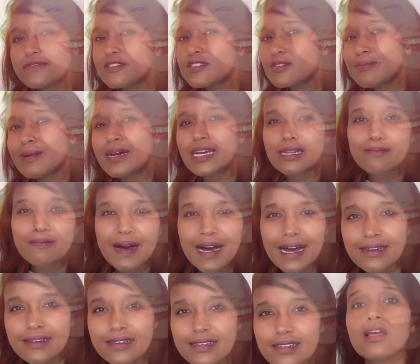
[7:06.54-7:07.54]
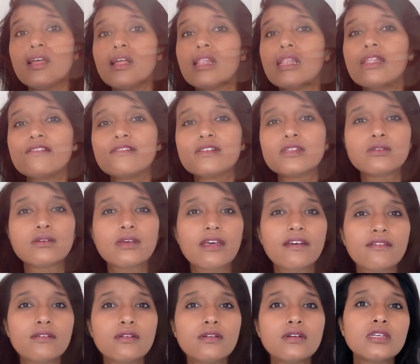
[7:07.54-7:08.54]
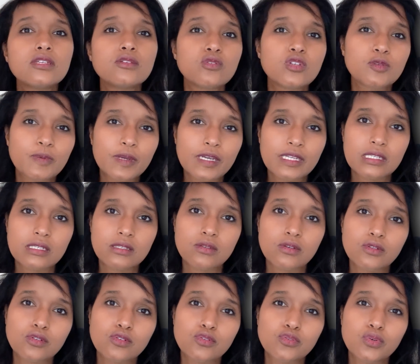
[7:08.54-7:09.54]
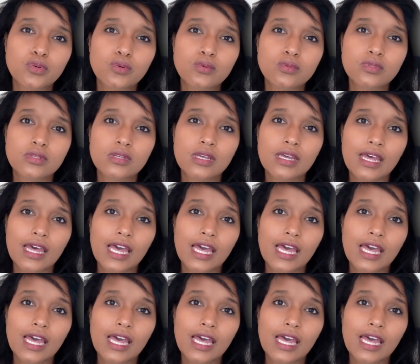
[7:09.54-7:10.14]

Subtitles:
smile back. Living together is respecting certain rules,